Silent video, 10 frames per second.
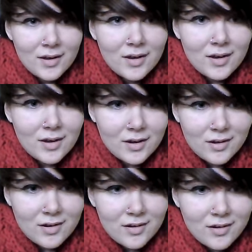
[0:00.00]

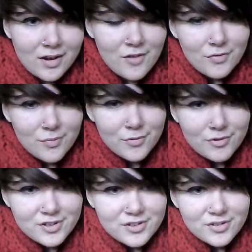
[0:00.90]
I have one more
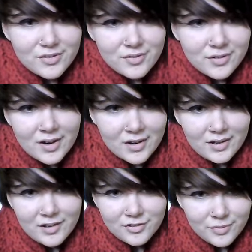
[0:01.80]
question.
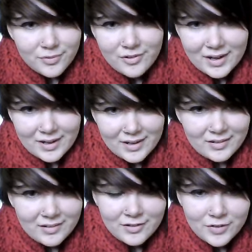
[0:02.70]
Hello, Tomzo again. I
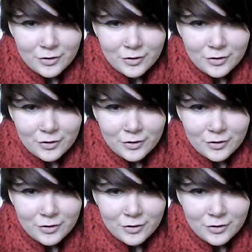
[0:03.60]
love you.